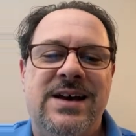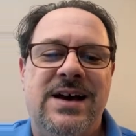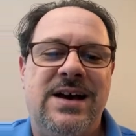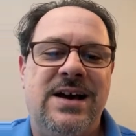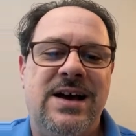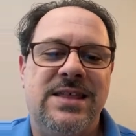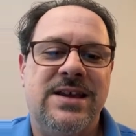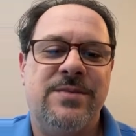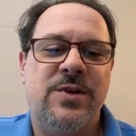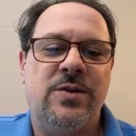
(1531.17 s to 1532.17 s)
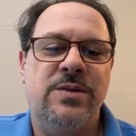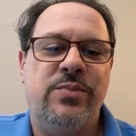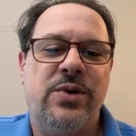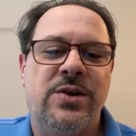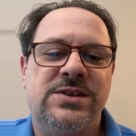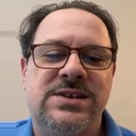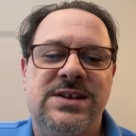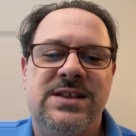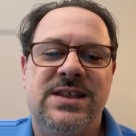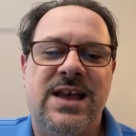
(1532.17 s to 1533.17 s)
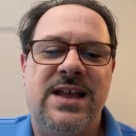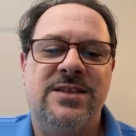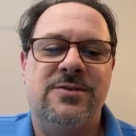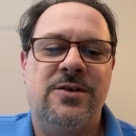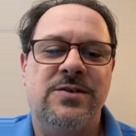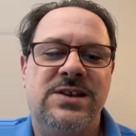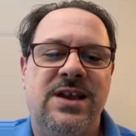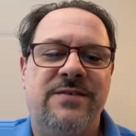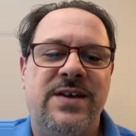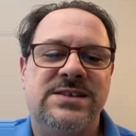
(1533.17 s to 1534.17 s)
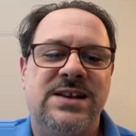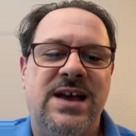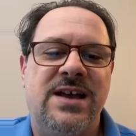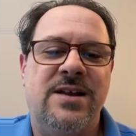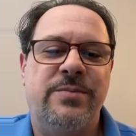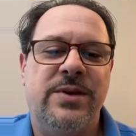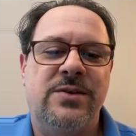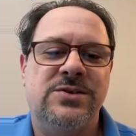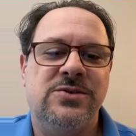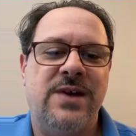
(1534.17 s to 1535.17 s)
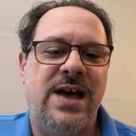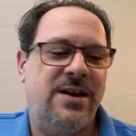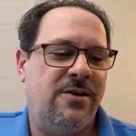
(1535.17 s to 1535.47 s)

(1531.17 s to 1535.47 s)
I think I'm the only person that little OTF has not appealed to at